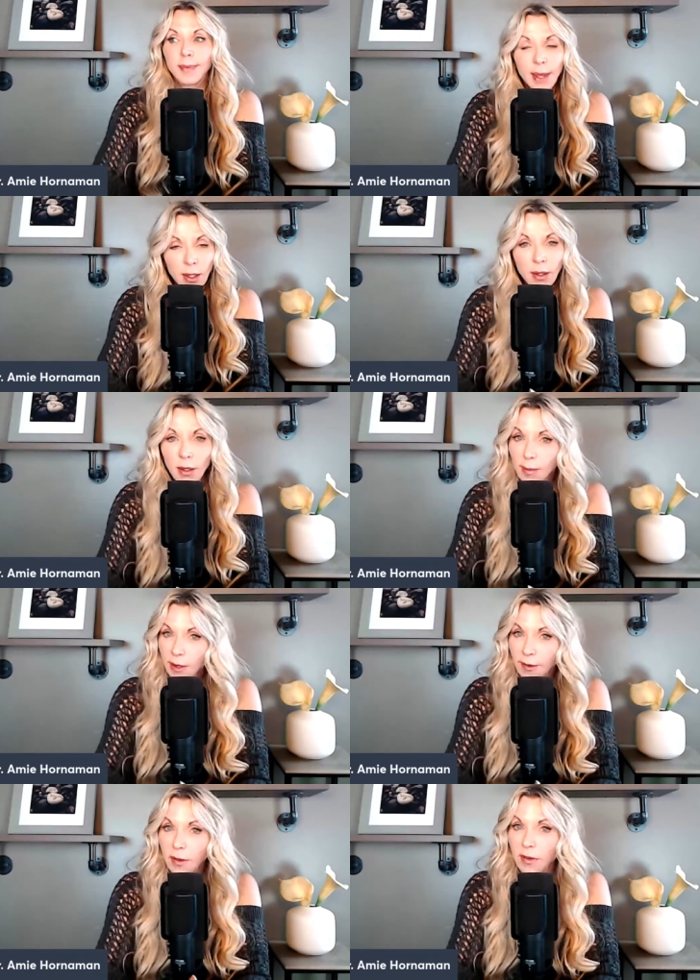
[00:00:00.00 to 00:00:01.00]
But I'm telling you,
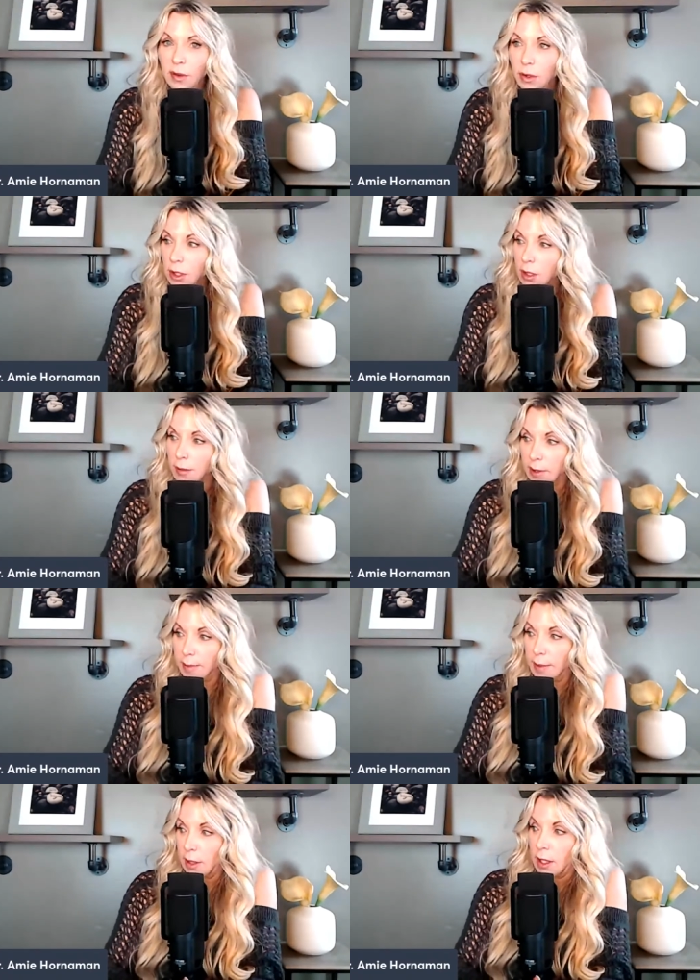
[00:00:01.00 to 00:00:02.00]
you might feel so good.
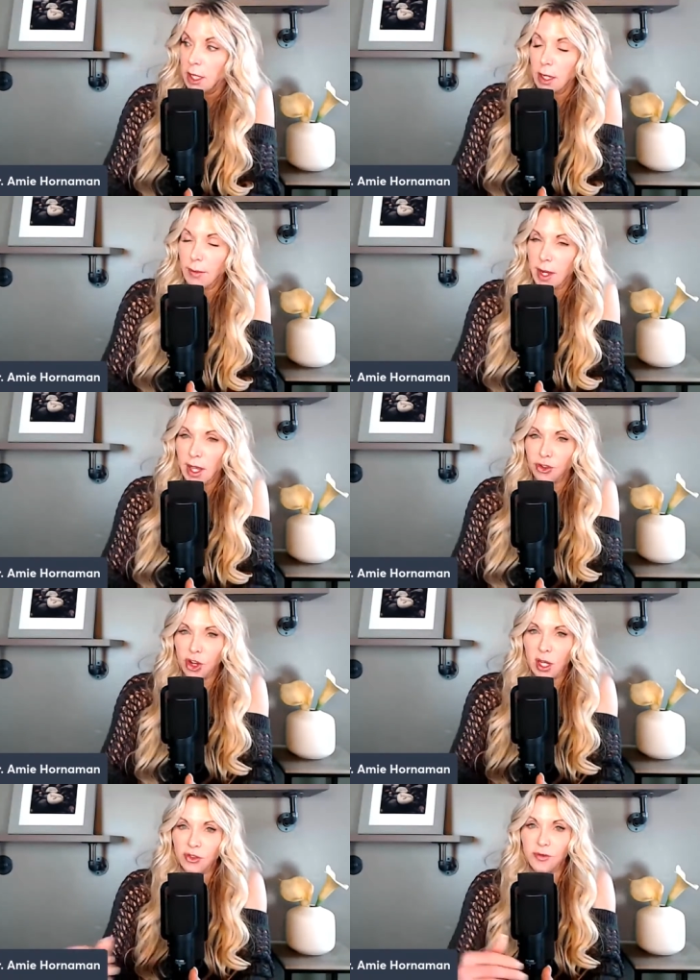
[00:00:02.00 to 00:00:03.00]
You might be like, you know what?
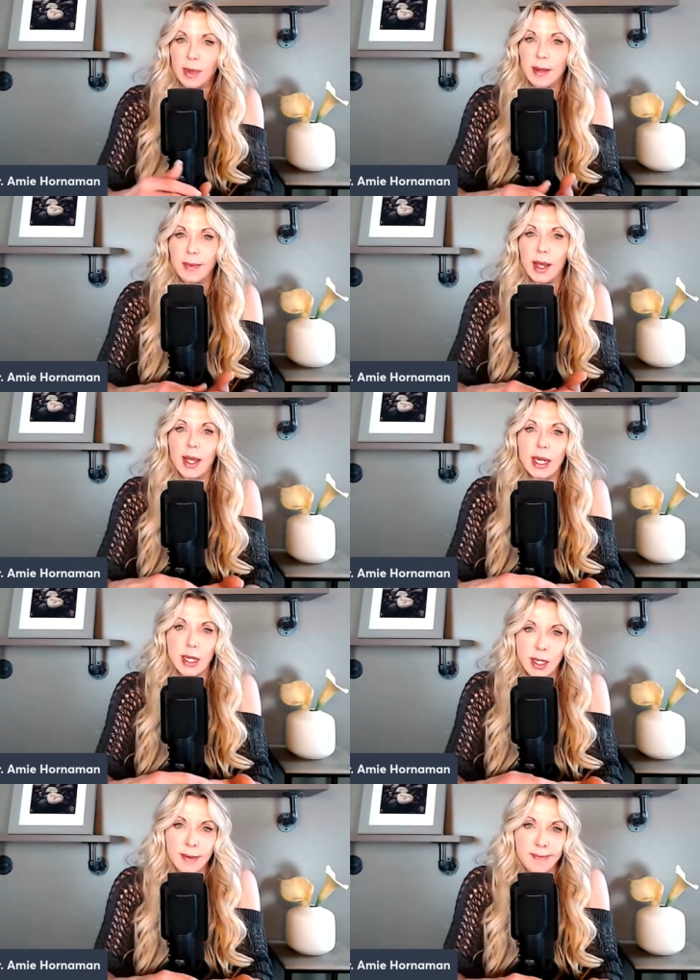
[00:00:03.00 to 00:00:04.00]
I changed my
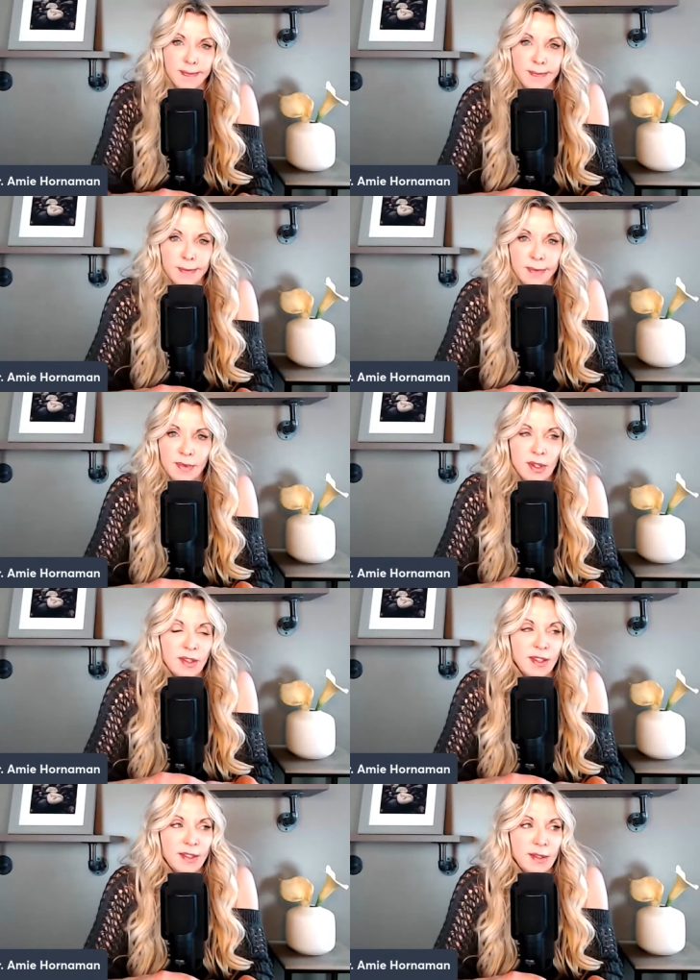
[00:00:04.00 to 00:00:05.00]
mind.
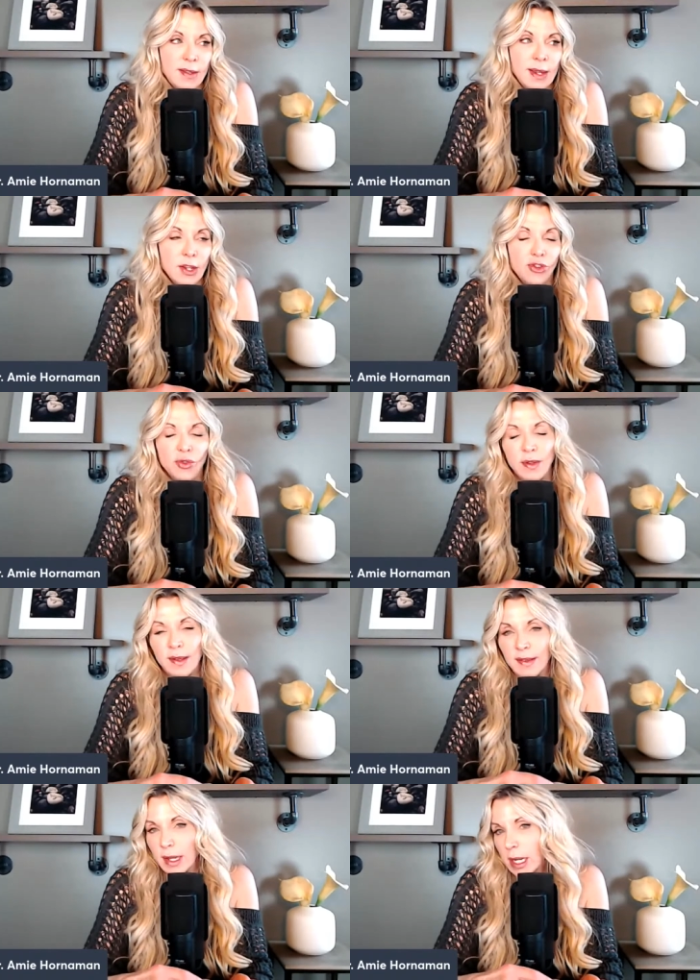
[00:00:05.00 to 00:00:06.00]
Since this is
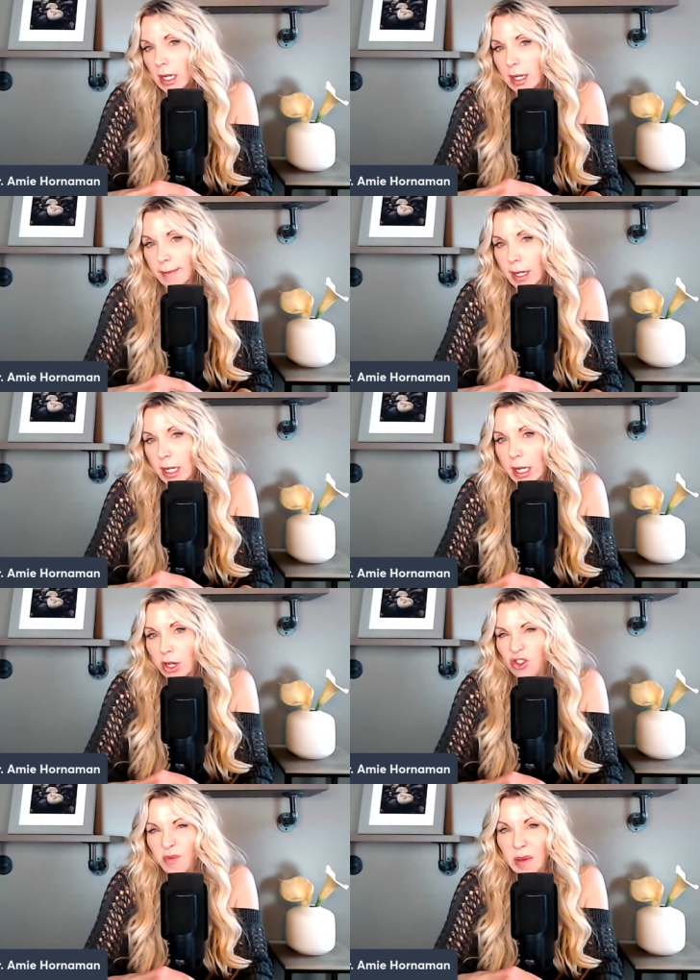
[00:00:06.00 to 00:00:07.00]
natural desiccated
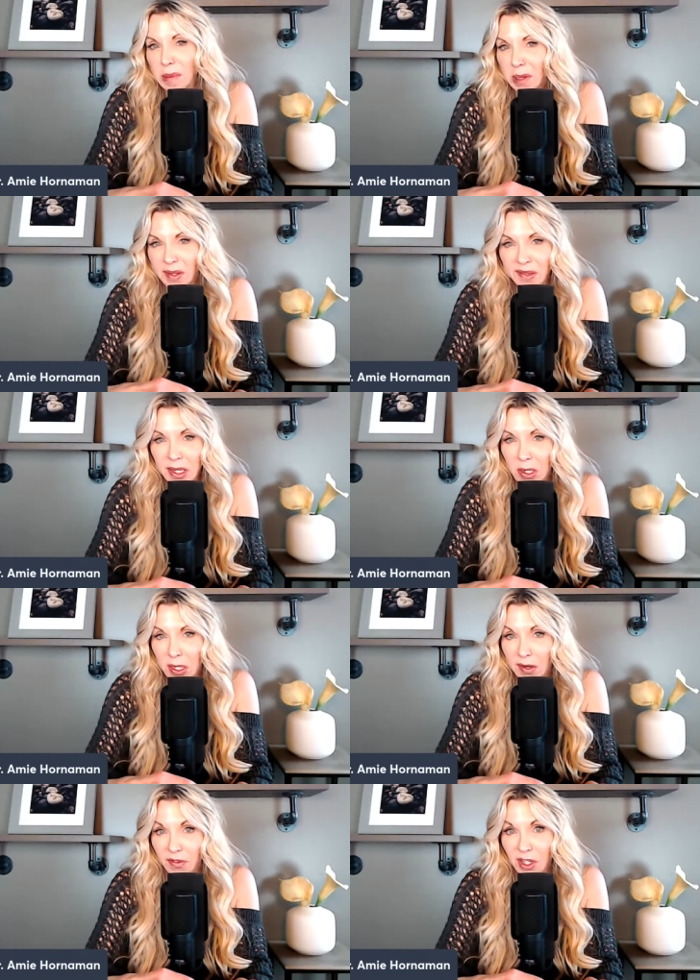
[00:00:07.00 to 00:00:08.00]
medication, maybe I'll
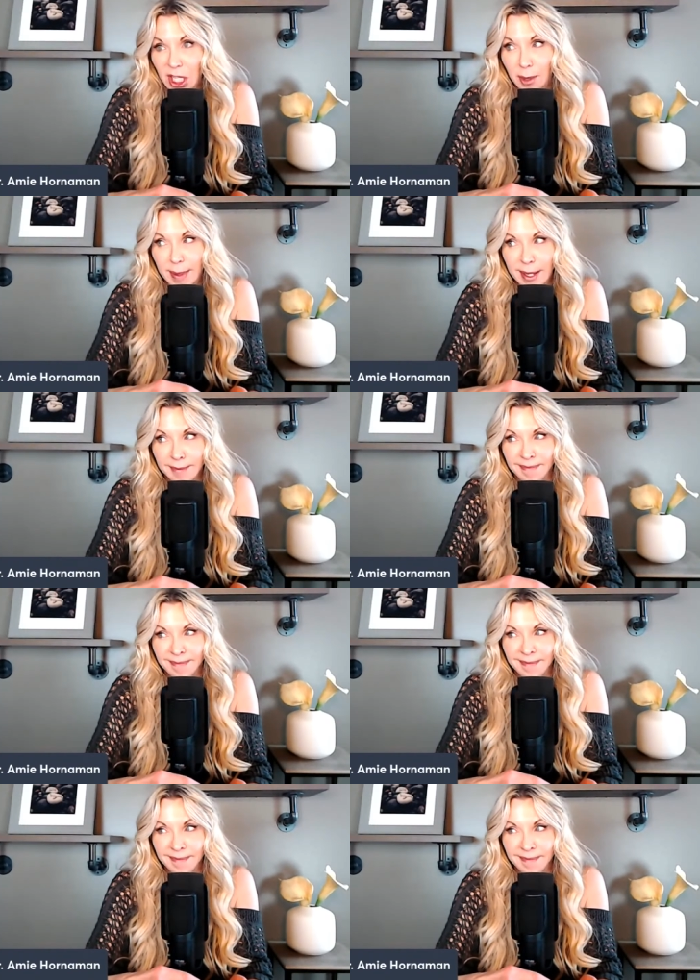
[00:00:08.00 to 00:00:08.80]
stay on it for a little bit.